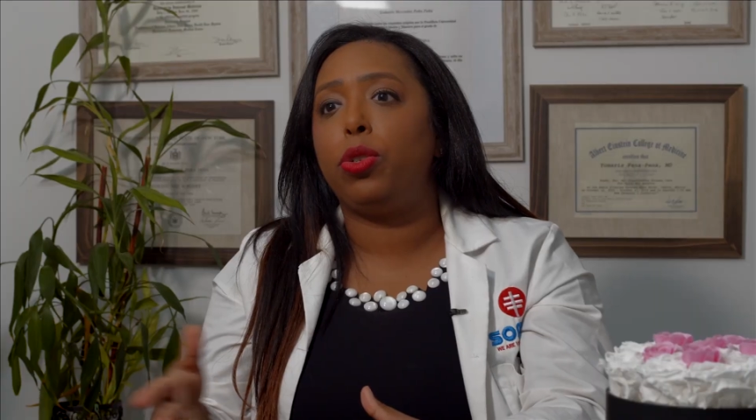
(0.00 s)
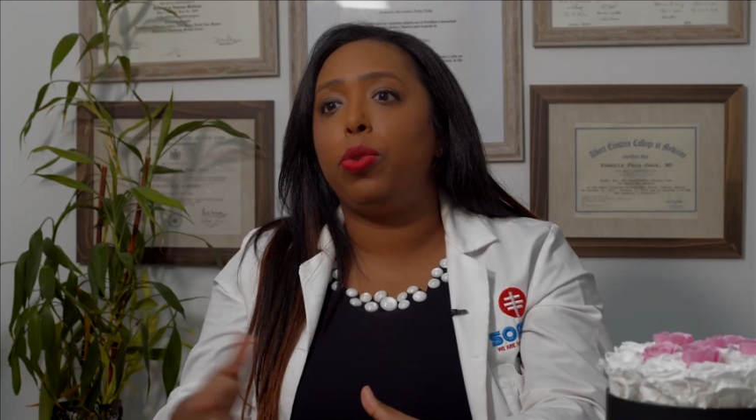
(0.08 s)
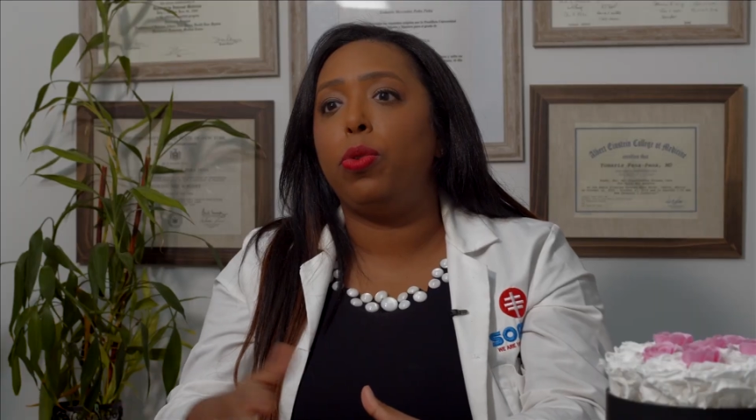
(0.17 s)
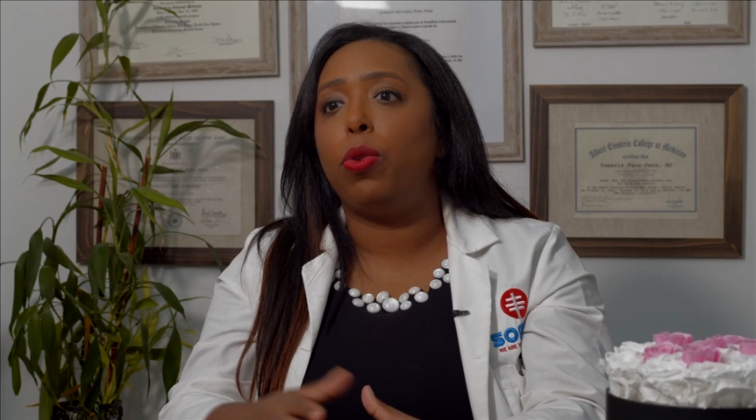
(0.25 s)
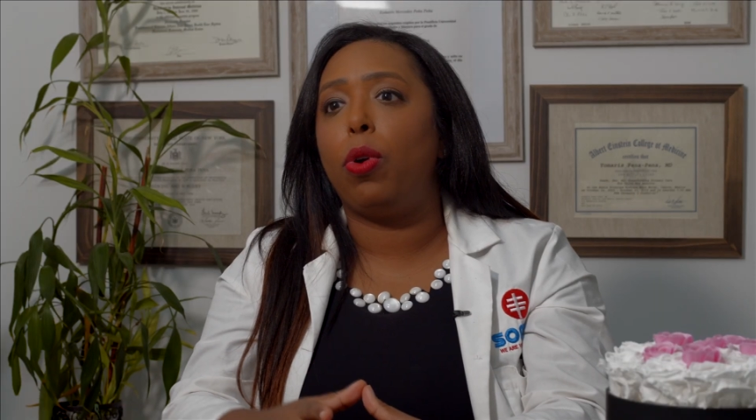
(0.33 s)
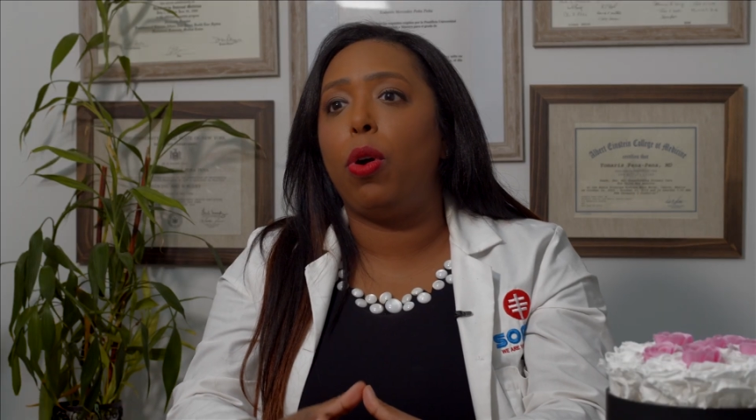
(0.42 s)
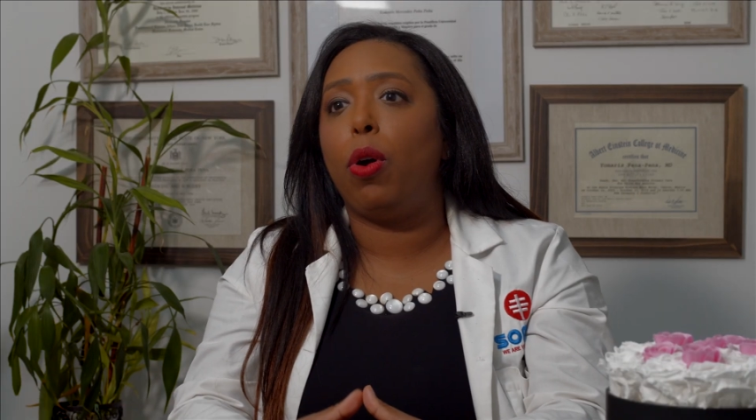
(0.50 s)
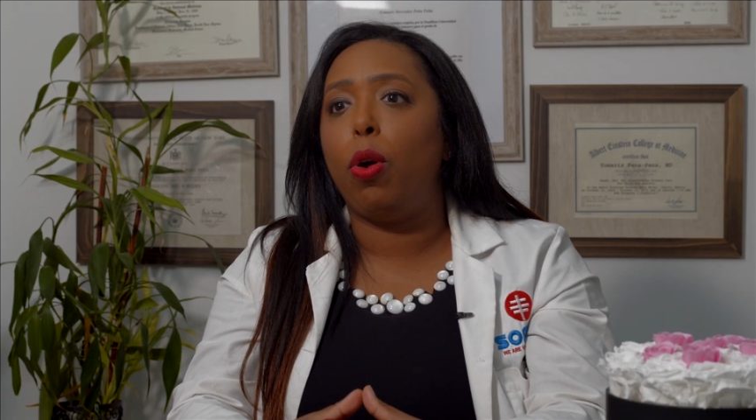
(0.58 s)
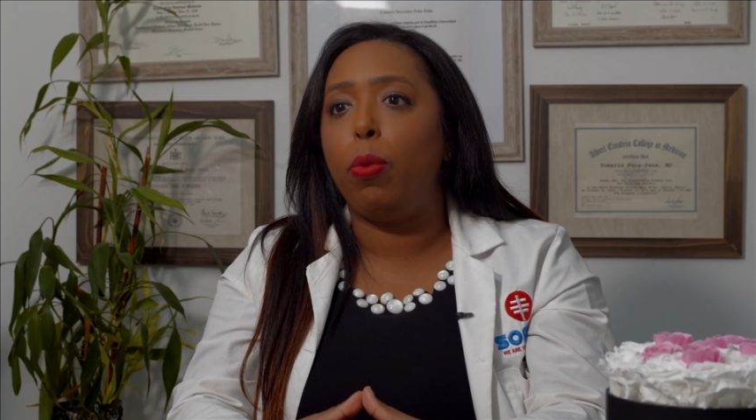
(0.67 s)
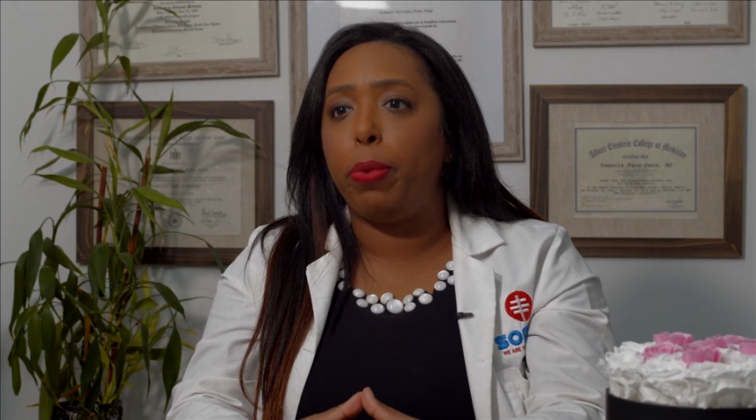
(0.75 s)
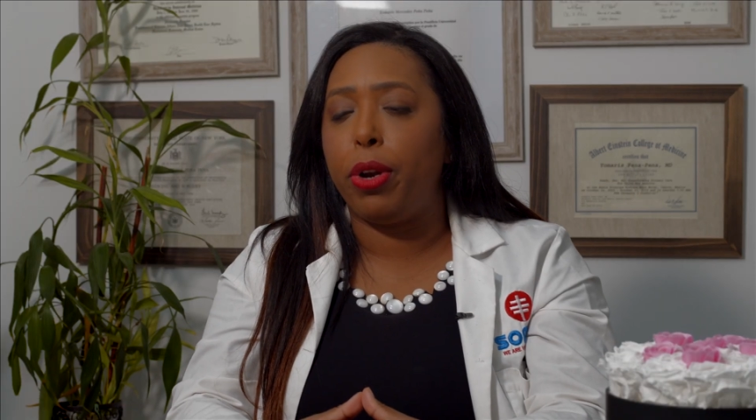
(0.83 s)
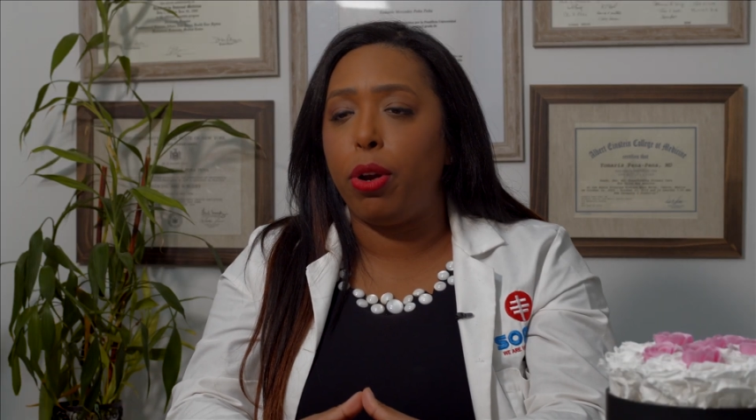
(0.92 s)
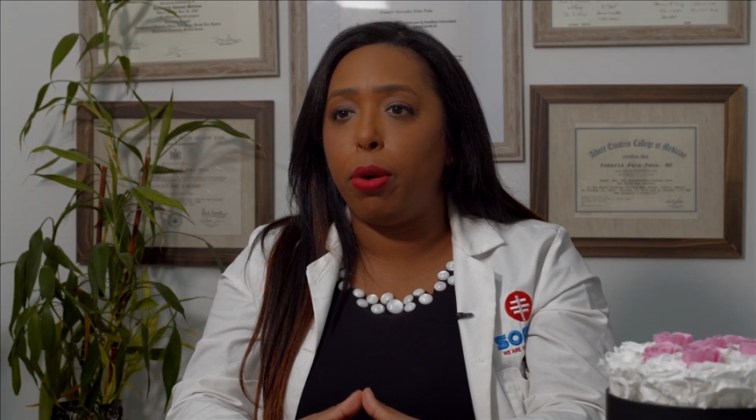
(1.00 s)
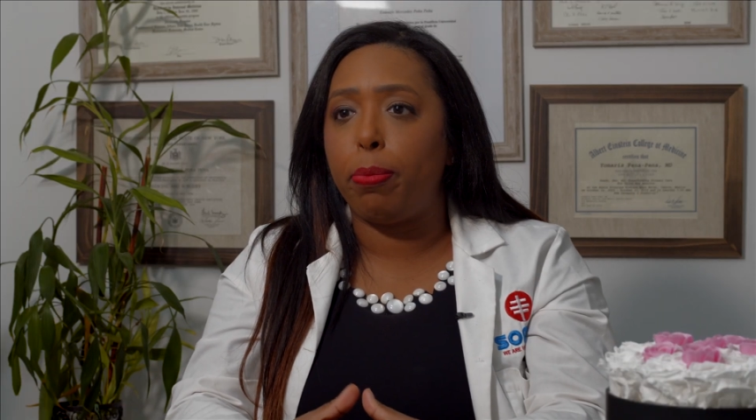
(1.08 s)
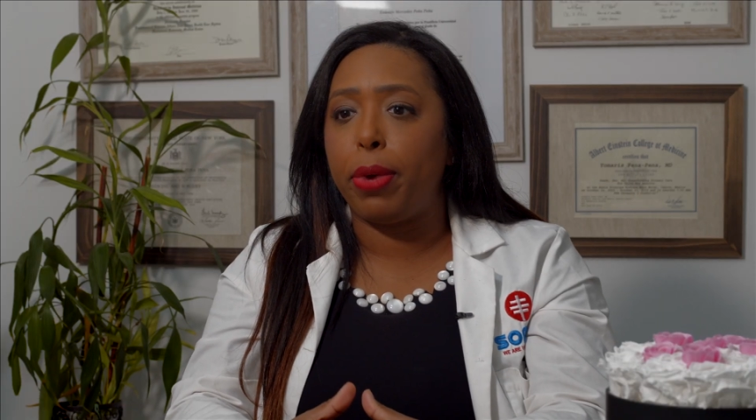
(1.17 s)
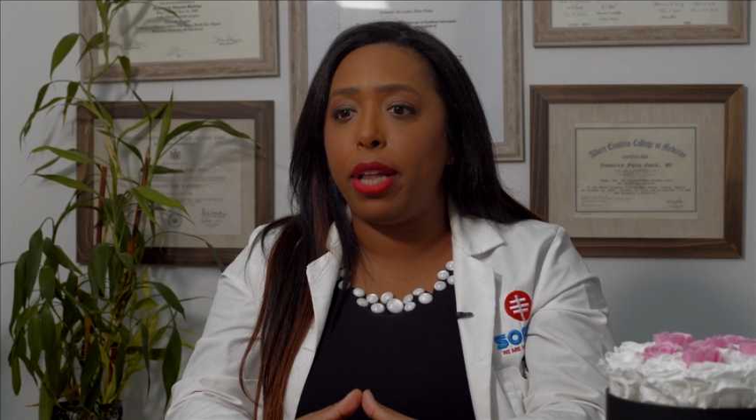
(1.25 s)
to open up